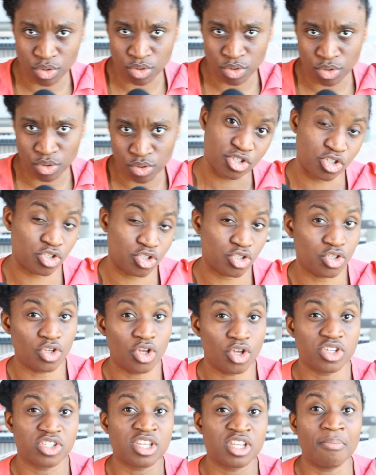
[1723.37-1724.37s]
as
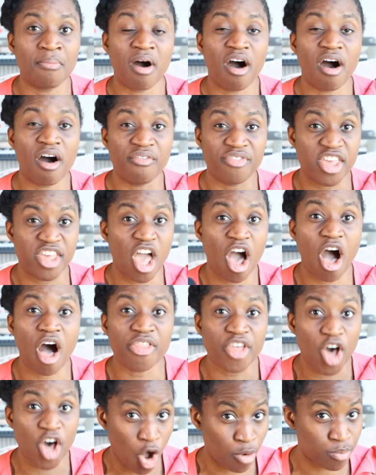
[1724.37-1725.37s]
some of the
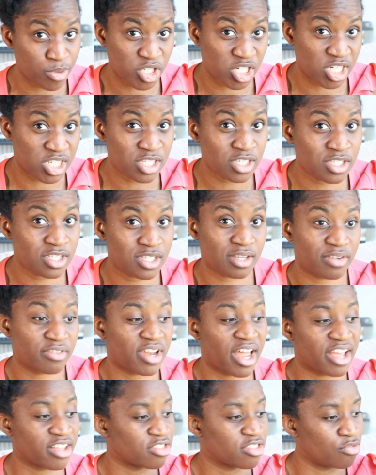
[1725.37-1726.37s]
other options,
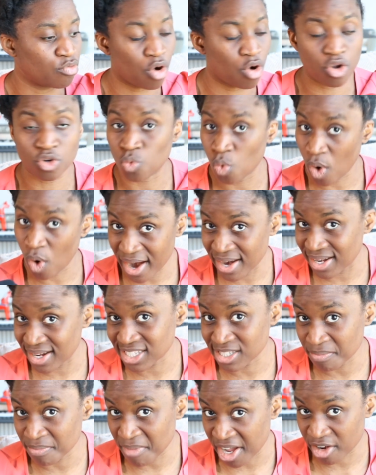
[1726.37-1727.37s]
like the Rode
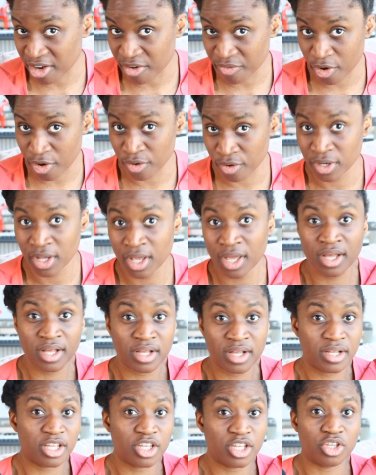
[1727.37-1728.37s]
wireless microphone
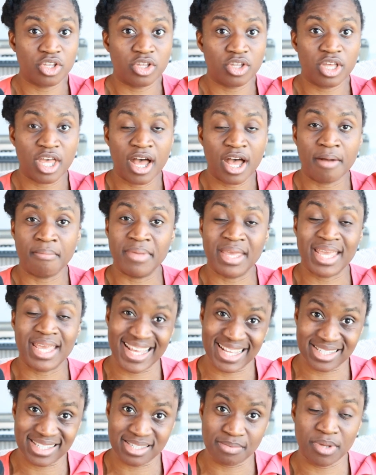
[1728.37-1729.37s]

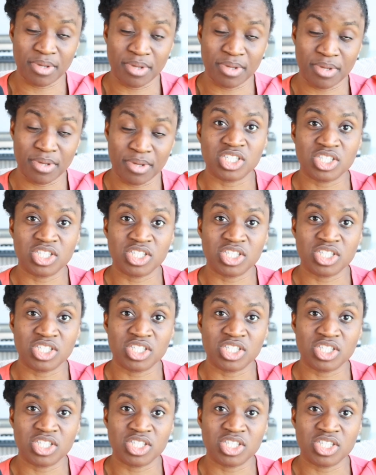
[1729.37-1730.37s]
is, because
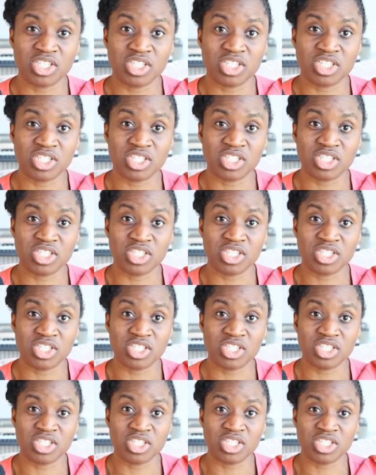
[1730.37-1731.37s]
with that one you can just
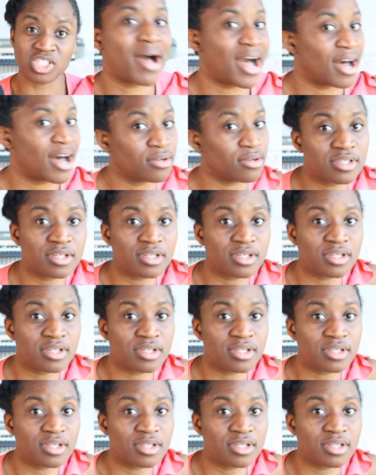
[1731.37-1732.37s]
move about.
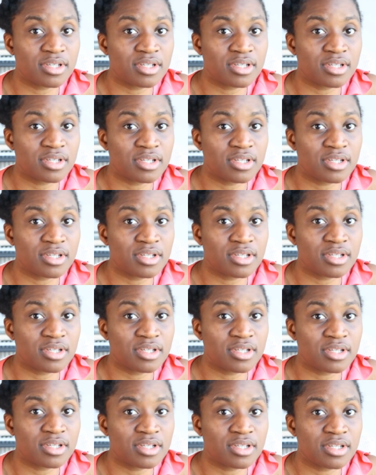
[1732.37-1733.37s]
You just have the
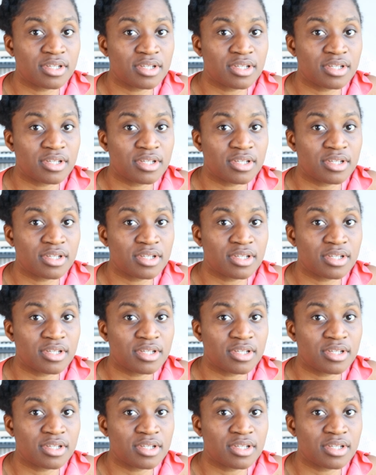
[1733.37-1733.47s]
receiver